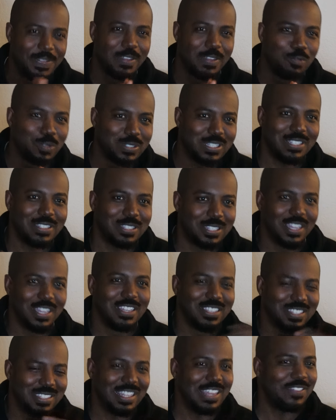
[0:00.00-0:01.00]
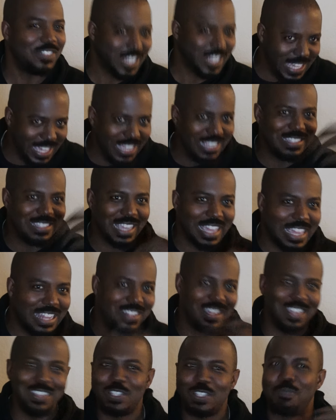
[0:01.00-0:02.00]
Was this Stephen King's It
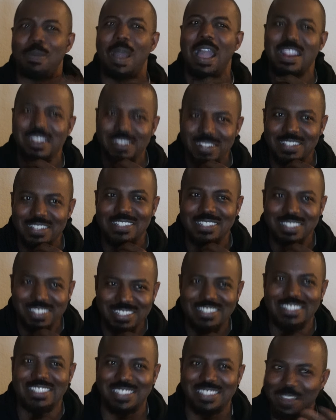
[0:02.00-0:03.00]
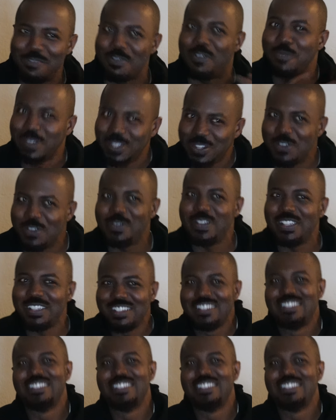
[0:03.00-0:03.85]
inspired? Huh? Is that what we're doing?